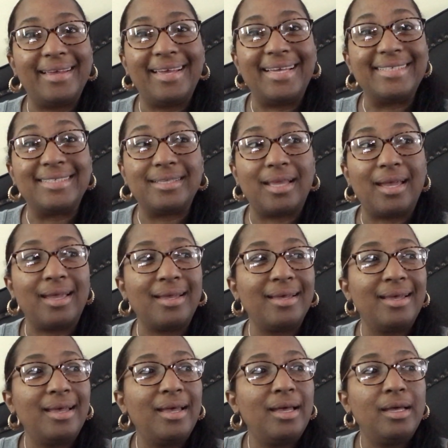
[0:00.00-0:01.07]
It's like
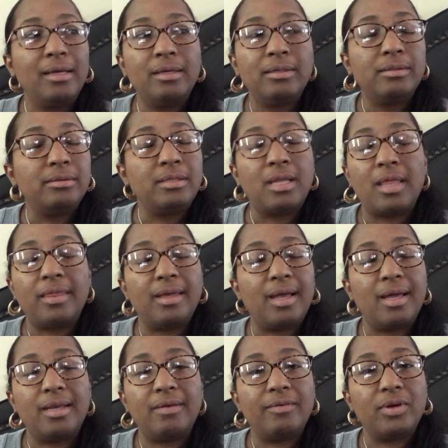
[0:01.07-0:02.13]
nothing
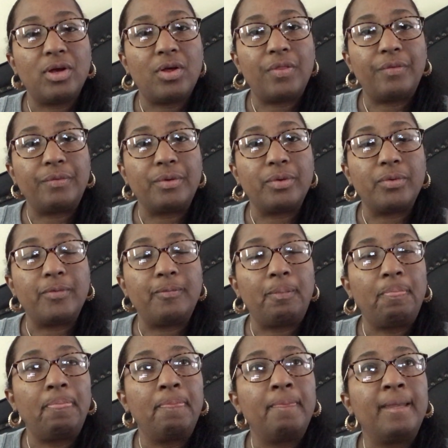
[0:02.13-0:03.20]
I'd ever gone through.
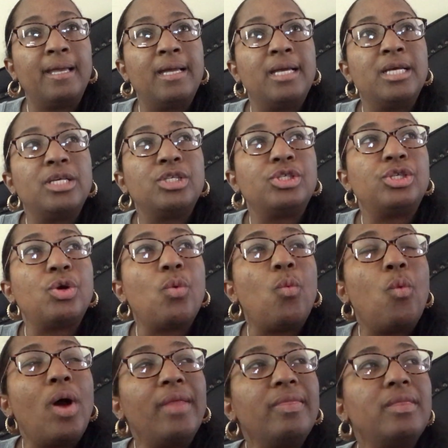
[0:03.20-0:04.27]
So
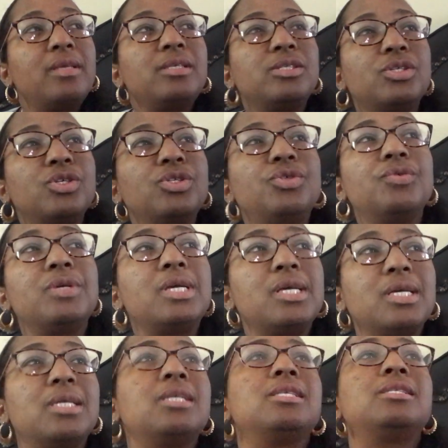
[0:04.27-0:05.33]
what the surgery
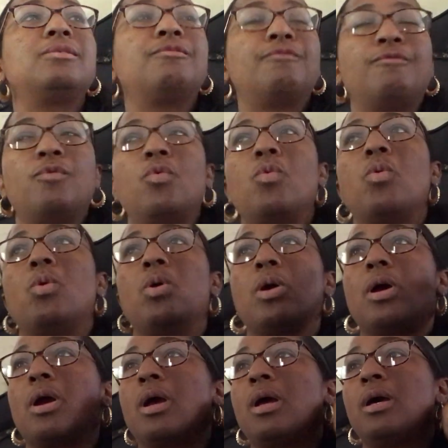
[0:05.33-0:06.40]
is
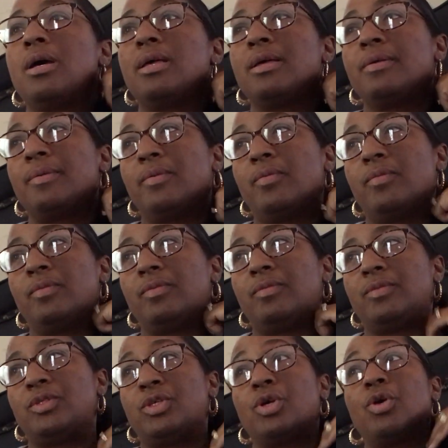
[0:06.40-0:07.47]
for,
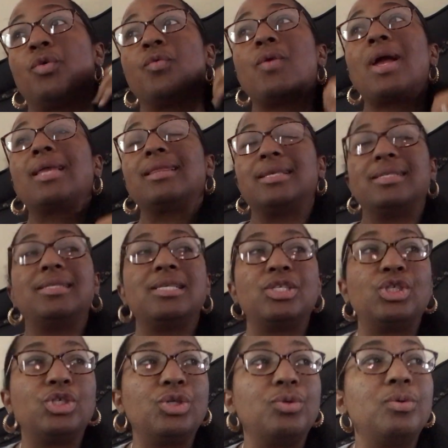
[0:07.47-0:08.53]
to correct this
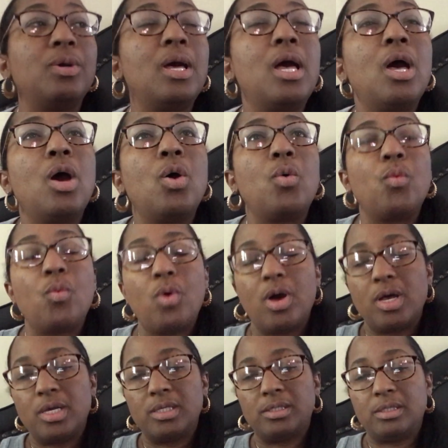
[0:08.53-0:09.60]
issue,
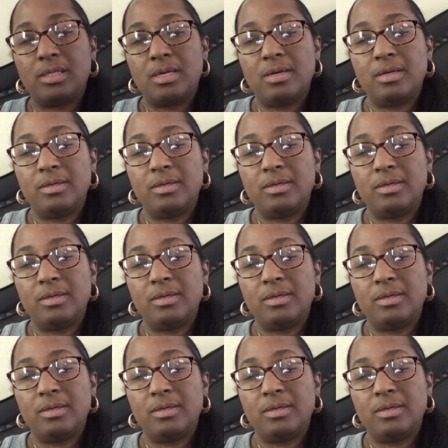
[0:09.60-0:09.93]
was